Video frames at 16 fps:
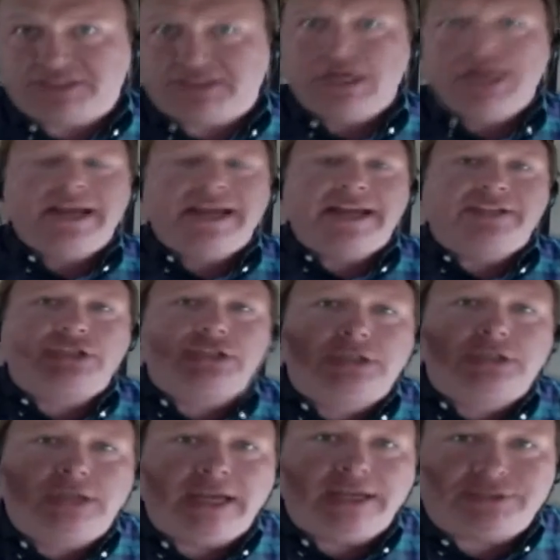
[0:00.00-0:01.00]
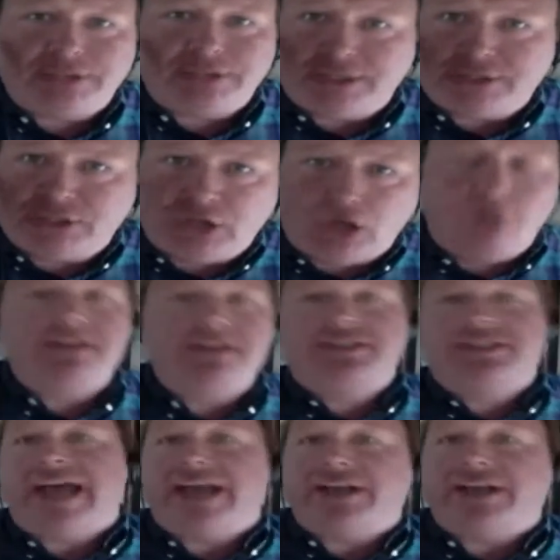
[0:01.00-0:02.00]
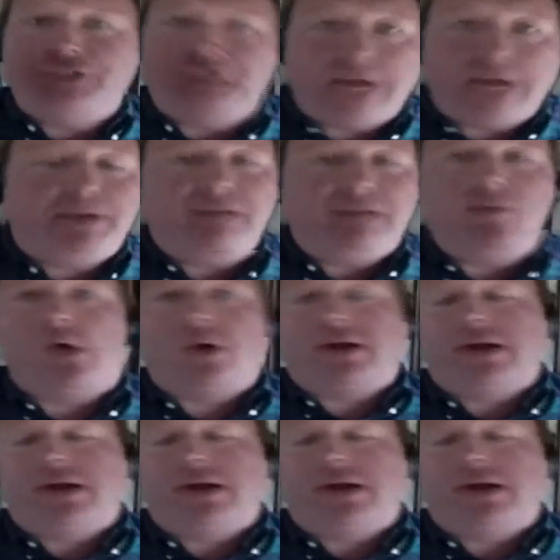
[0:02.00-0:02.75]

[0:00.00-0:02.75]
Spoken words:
of this. It's Goldman Sachs, J.P.